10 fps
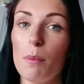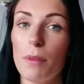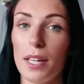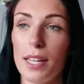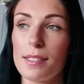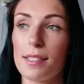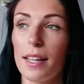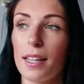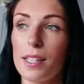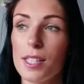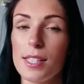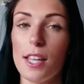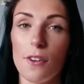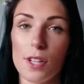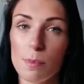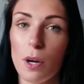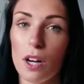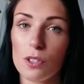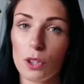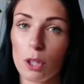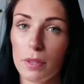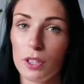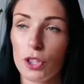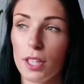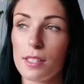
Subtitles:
but it is like a series part documentary.